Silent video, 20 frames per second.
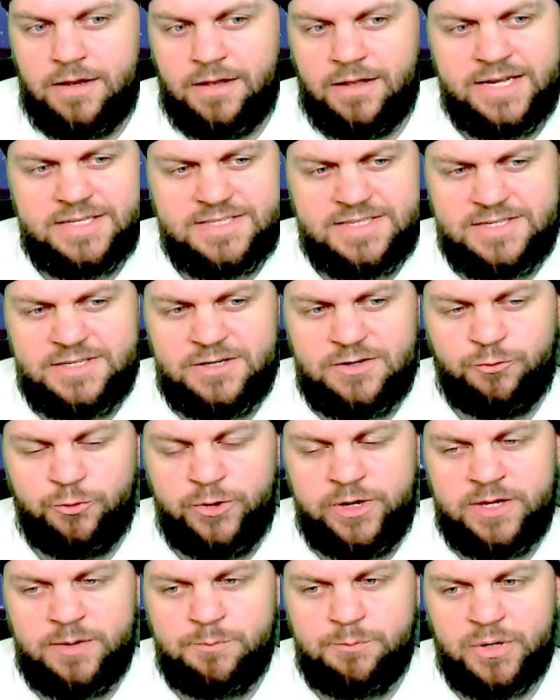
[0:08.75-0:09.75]
Let's see if
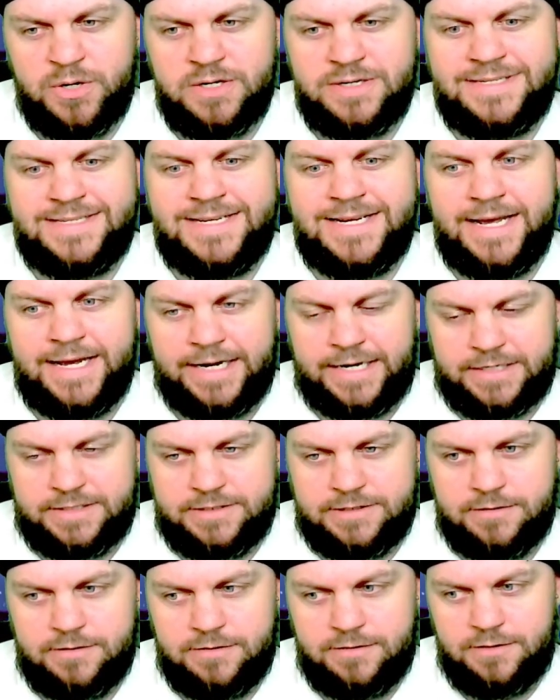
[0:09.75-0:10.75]
we can
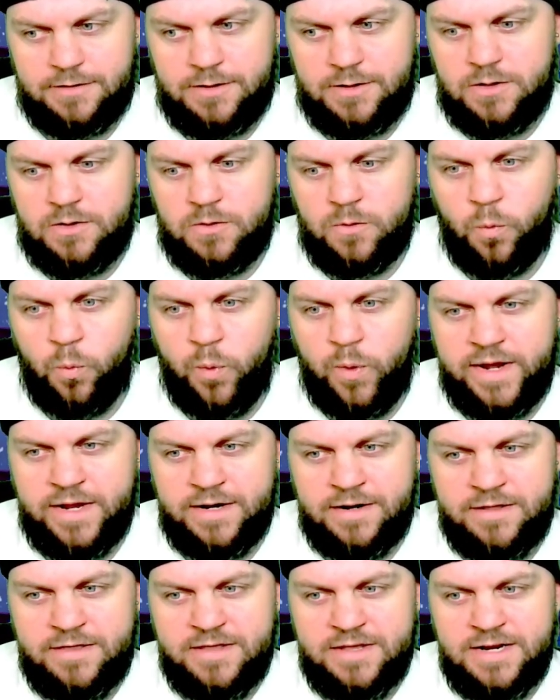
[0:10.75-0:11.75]
predict
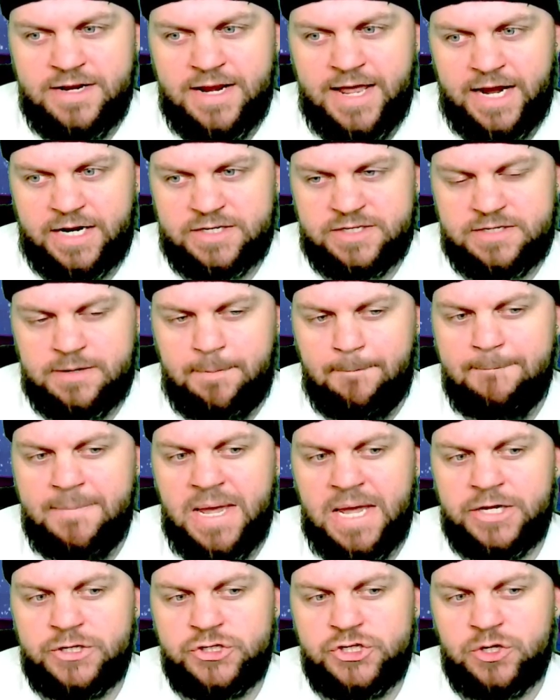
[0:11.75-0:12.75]
when the next
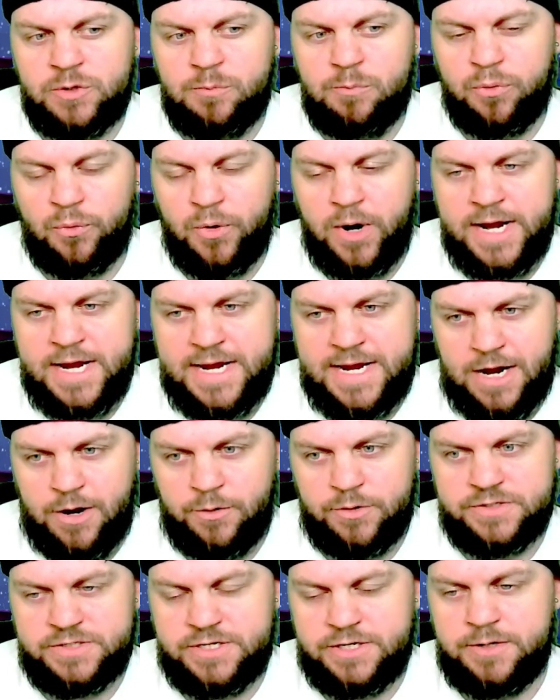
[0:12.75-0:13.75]
major
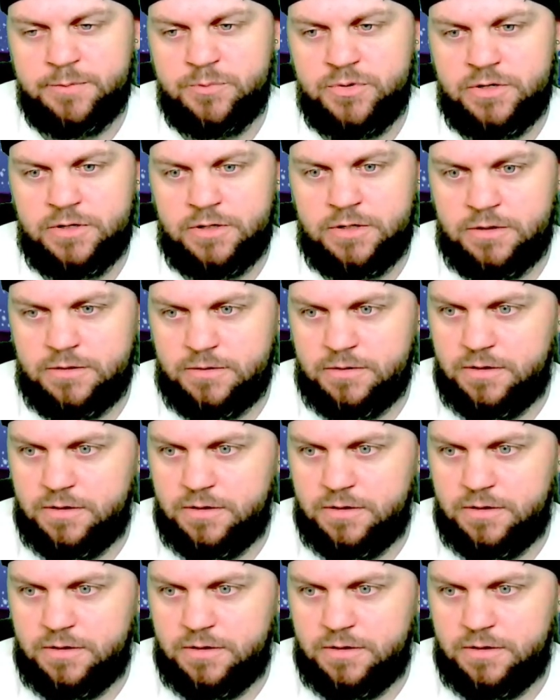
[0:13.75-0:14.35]
breakout is going to be